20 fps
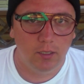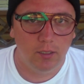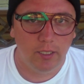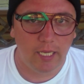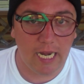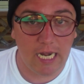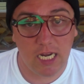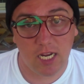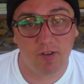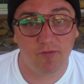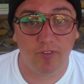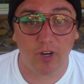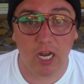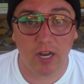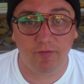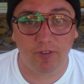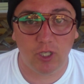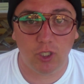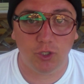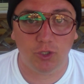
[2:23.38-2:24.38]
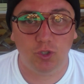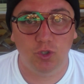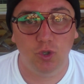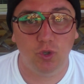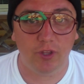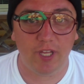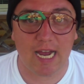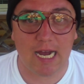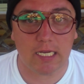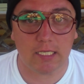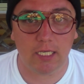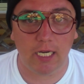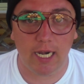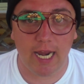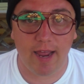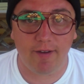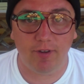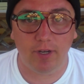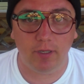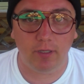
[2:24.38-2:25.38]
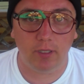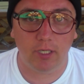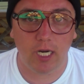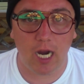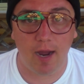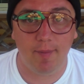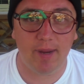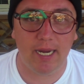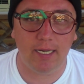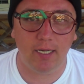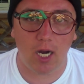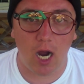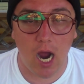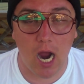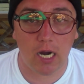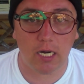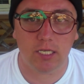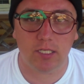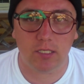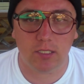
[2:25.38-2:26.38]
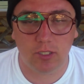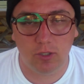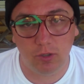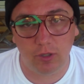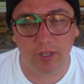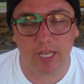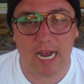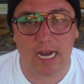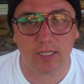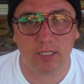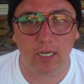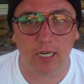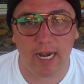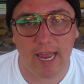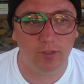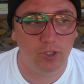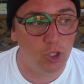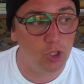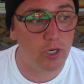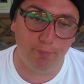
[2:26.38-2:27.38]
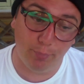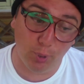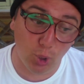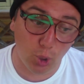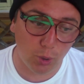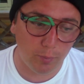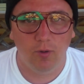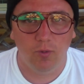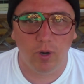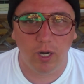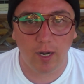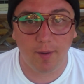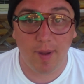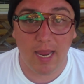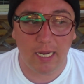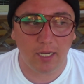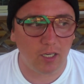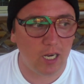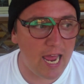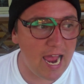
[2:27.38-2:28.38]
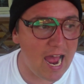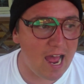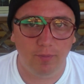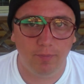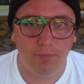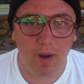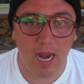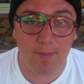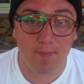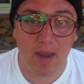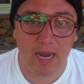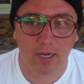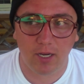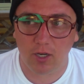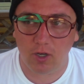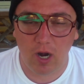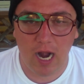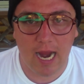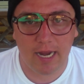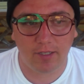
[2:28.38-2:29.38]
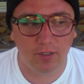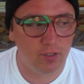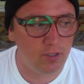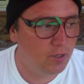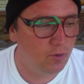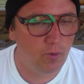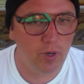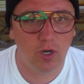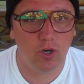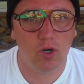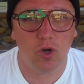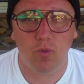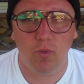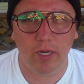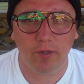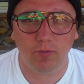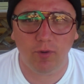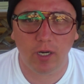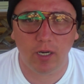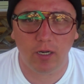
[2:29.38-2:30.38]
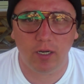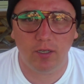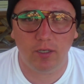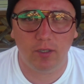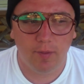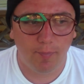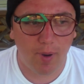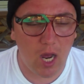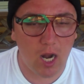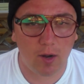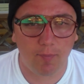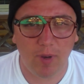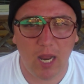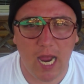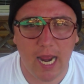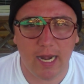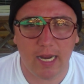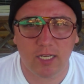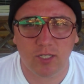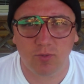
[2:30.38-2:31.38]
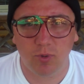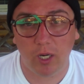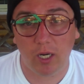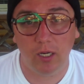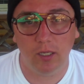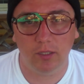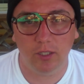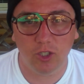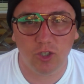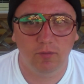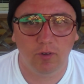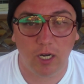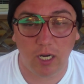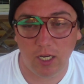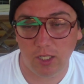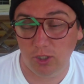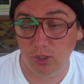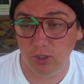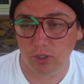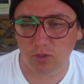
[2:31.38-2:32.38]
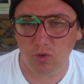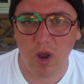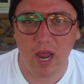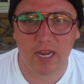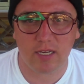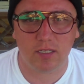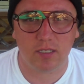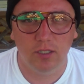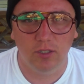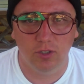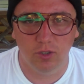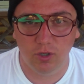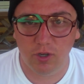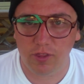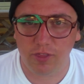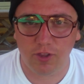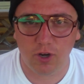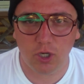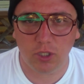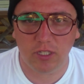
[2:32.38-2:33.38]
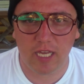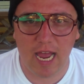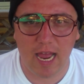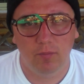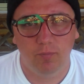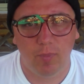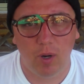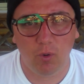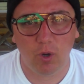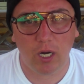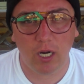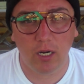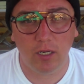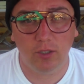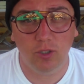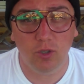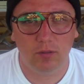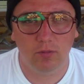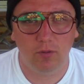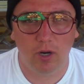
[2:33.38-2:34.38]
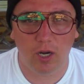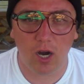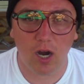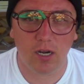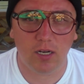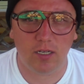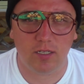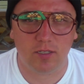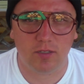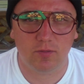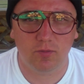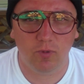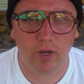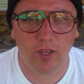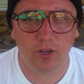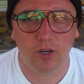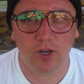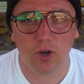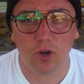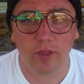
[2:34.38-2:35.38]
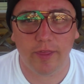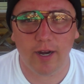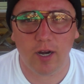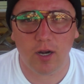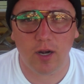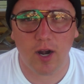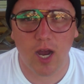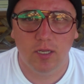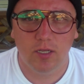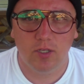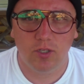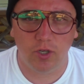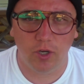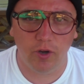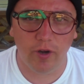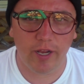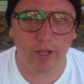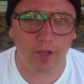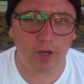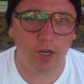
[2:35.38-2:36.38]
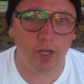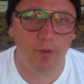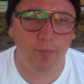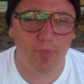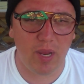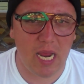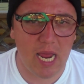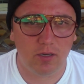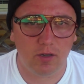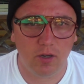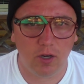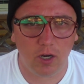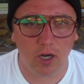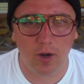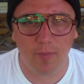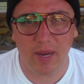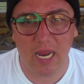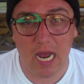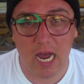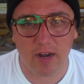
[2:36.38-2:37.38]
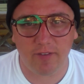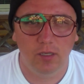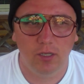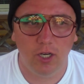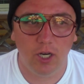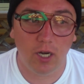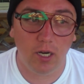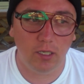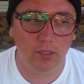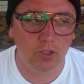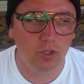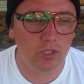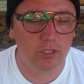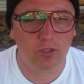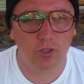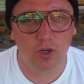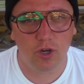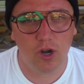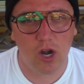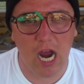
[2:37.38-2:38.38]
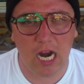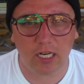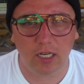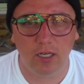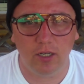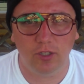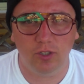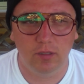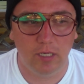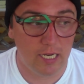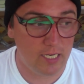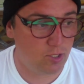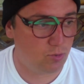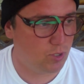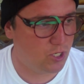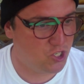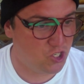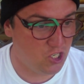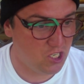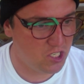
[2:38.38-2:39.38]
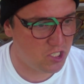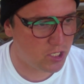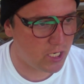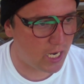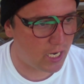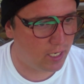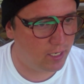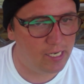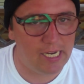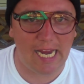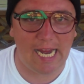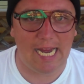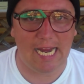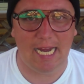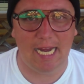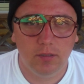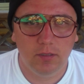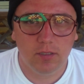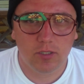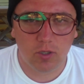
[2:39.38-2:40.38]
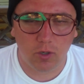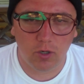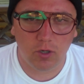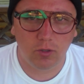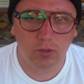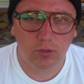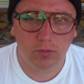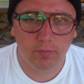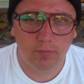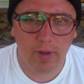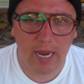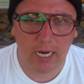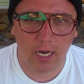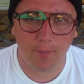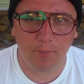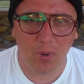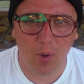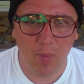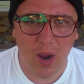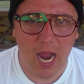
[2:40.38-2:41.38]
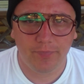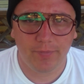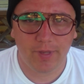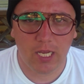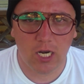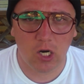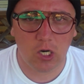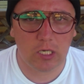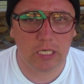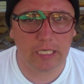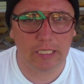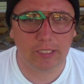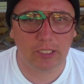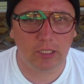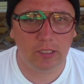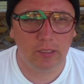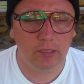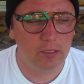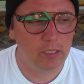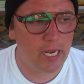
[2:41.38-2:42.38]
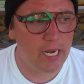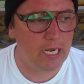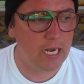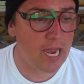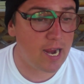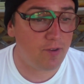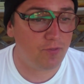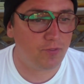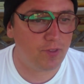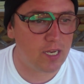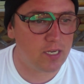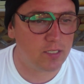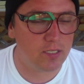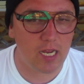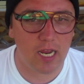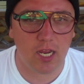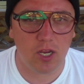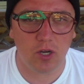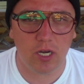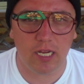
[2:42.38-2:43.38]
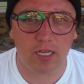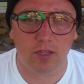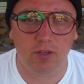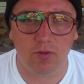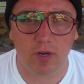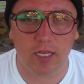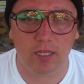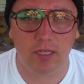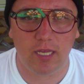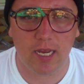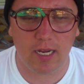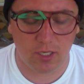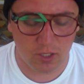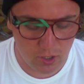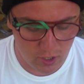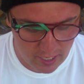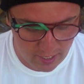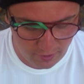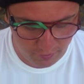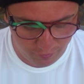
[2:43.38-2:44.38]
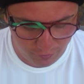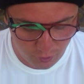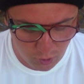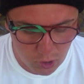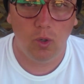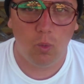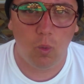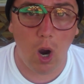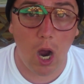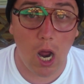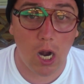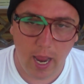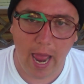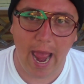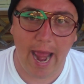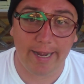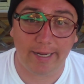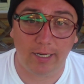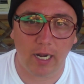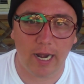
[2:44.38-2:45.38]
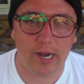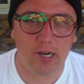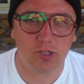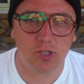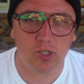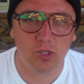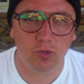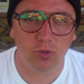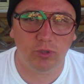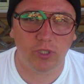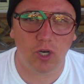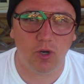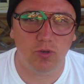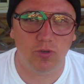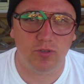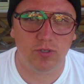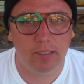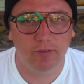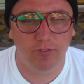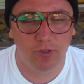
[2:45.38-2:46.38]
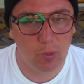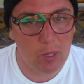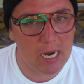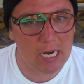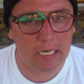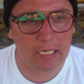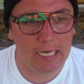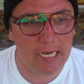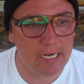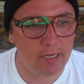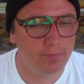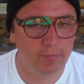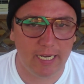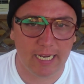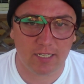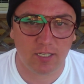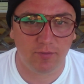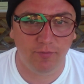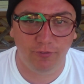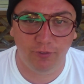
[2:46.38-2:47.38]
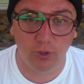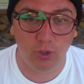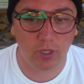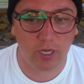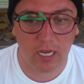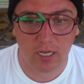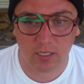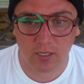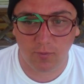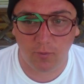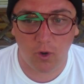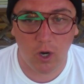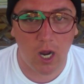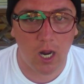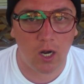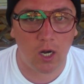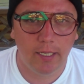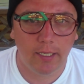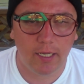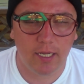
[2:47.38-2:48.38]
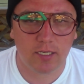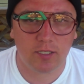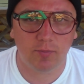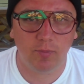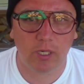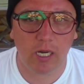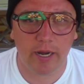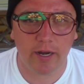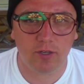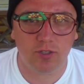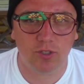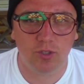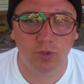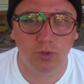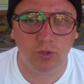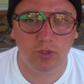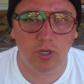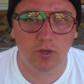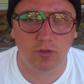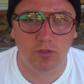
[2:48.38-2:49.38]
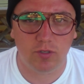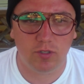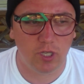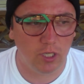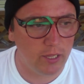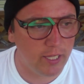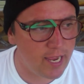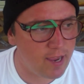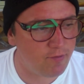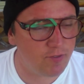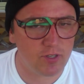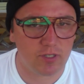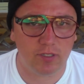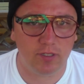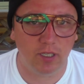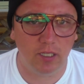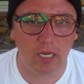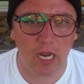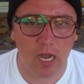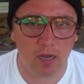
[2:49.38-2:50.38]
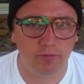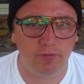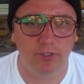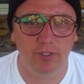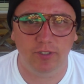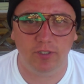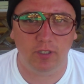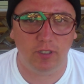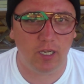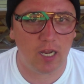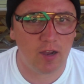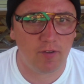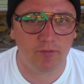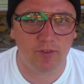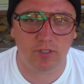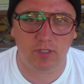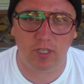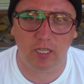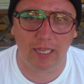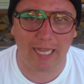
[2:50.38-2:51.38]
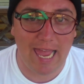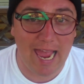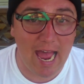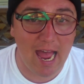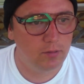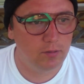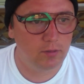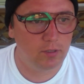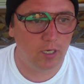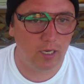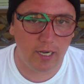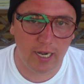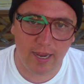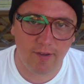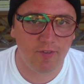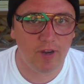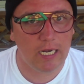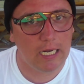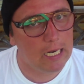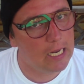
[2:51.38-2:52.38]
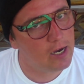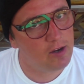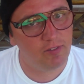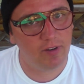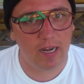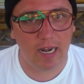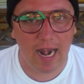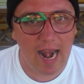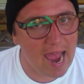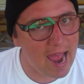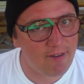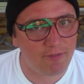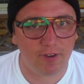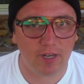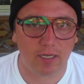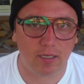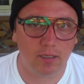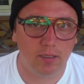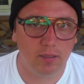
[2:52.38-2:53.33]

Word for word: Indian Vaudeville two thousand eleven, coming August two thousand eleven. Do it. Boom. We're gonna make you laugh. Might make you cry too. We don't know what we're gonna do. Bottom line is we're gonna do it. We're gonna do it twice. Do it a third time. But we're gonna do it regardless whether you're there or not. So you're either gonna be in it, you're gonna be out of it. You're gonna do it, or you're not gonna do it. That's what she said. Hey. So make up your mind. You know, in, in life they say you need three things. You need food, water, and Clarence Two Toes. If you wanna live, get some food, get some water, get some Clarence Two Toes. To live is to love, and to love is to laugh. To live and love and laugh it.